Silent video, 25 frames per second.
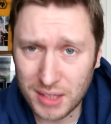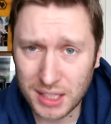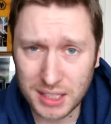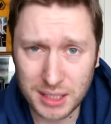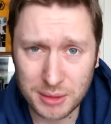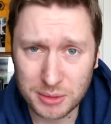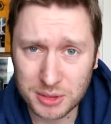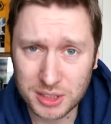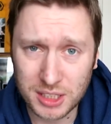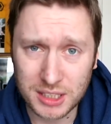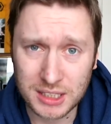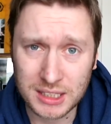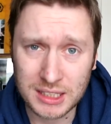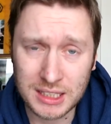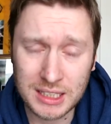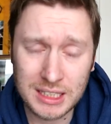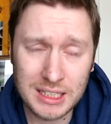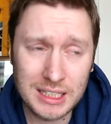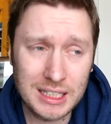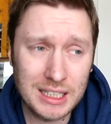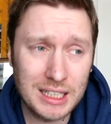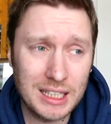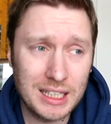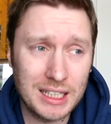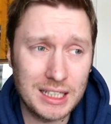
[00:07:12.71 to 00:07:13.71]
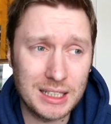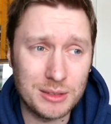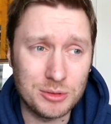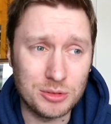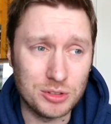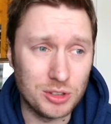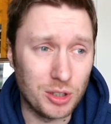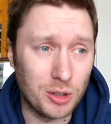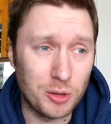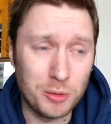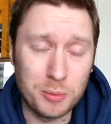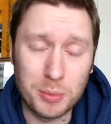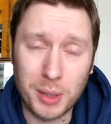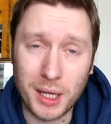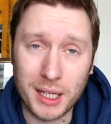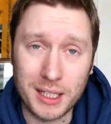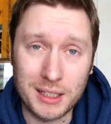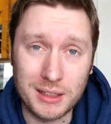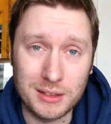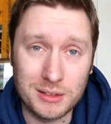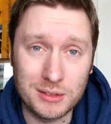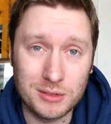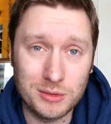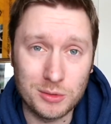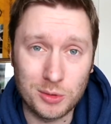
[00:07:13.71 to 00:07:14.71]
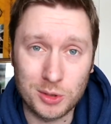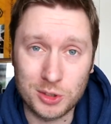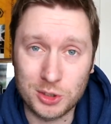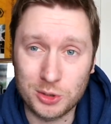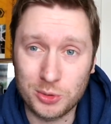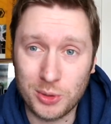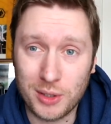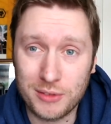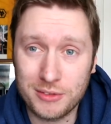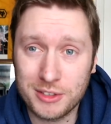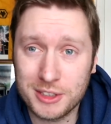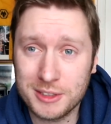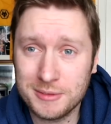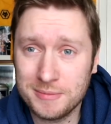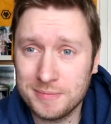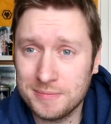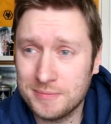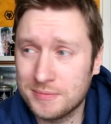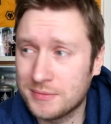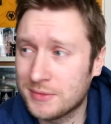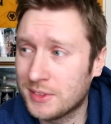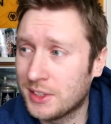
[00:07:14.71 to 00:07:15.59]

and that was it. There was no pain whatsoever.